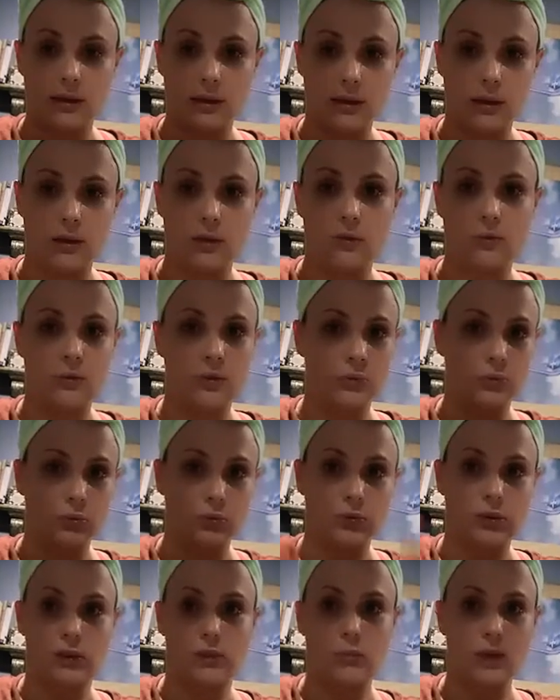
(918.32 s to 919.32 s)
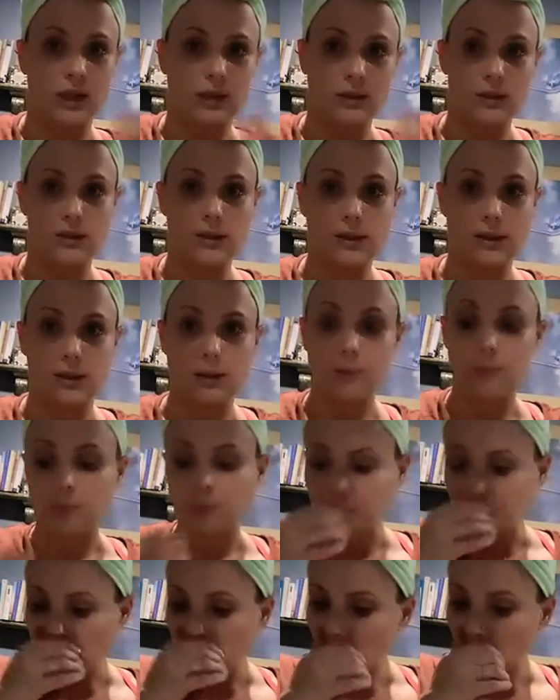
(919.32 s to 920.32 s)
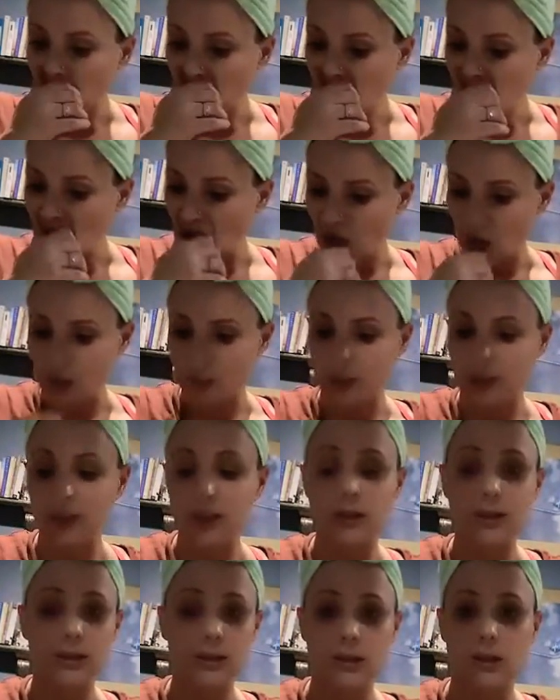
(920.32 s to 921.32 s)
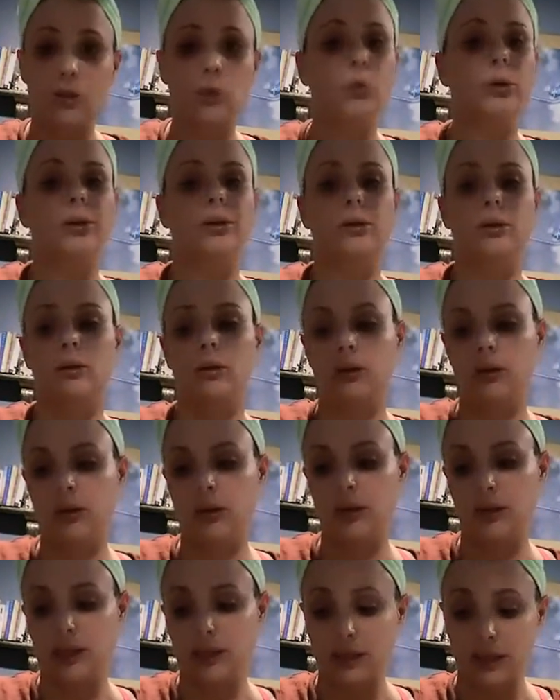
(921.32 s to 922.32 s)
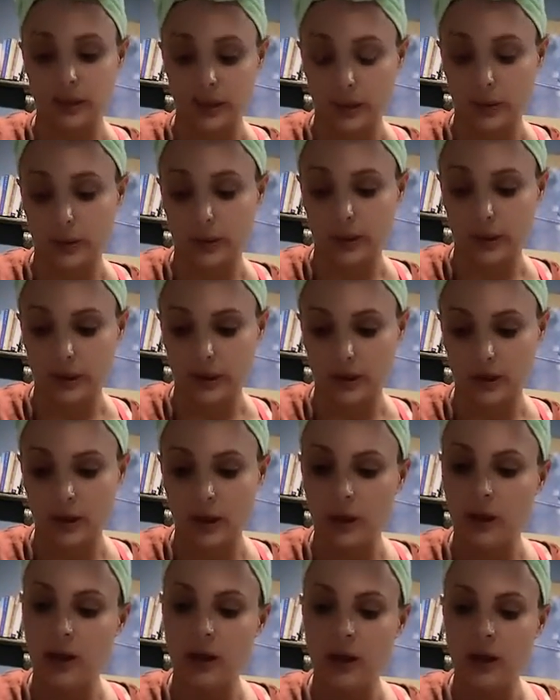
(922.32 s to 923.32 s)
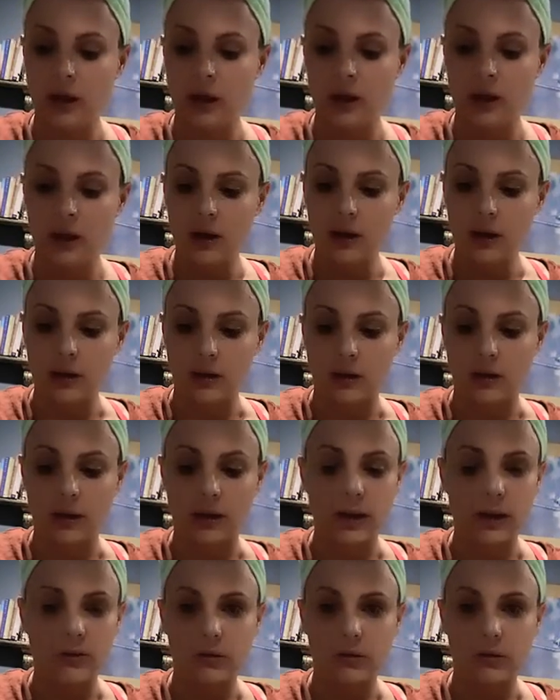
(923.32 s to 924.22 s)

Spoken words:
Again, it's the oil that's literally in like every single product except for about 5 of them,